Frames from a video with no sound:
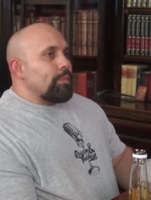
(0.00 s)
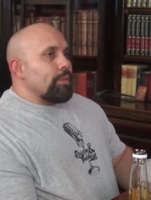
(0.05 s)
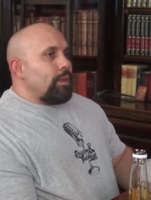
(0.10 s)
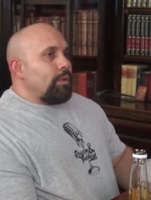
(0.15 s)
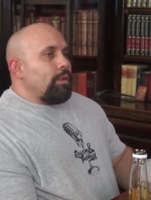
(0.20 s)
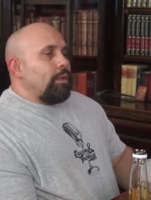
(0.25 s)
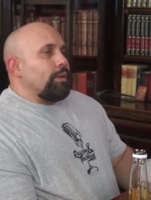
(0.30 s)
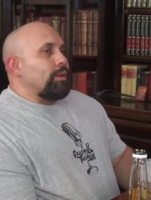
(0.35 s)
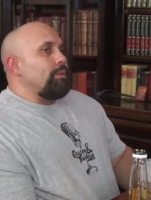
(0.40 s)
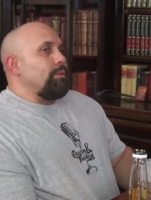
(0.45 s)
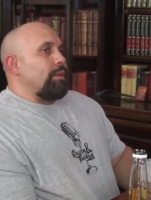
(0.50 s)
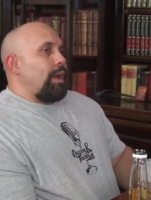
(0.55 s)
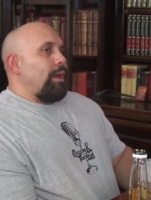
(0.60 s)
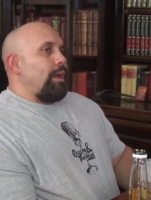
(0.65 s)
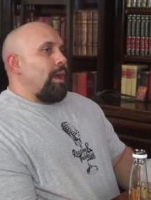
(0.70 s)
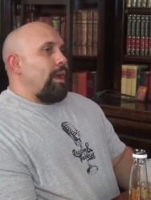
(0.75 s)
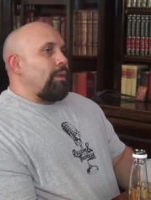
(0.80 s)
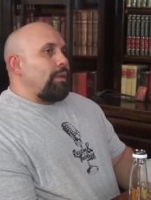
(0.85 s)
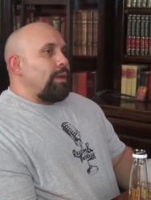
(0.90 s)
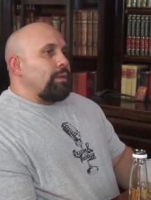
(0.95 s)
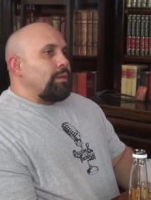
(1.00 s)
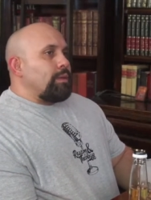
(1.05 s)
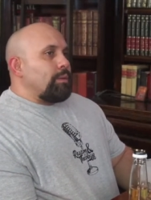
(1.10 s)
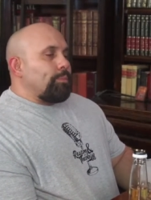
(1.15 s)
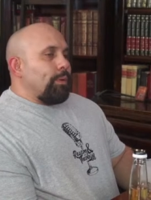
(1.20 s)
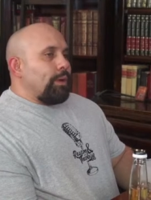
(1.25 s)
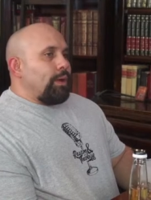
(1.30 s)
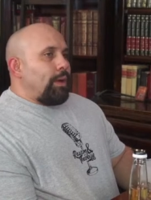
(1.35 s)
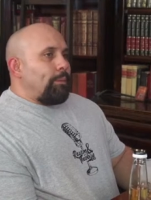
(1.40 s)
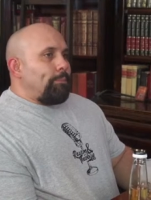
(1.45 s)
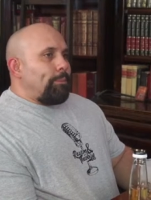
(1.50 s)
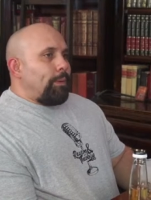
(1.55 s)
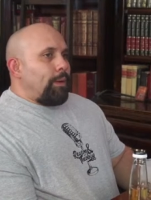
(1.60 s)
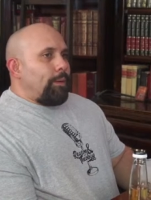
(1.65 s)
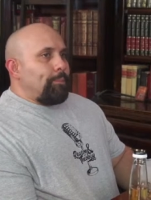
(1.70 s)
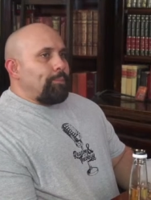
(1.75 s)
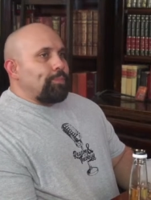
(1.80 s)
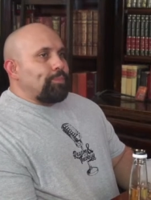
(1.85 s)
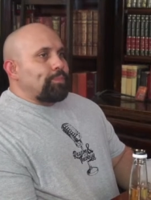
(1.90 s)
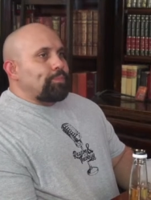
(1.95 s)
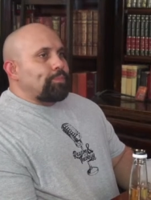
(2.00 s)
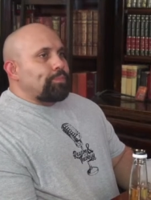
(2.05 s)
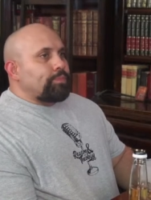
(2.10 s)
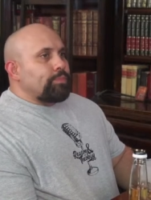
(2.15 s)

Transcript: Look, I, I, like to bring up um,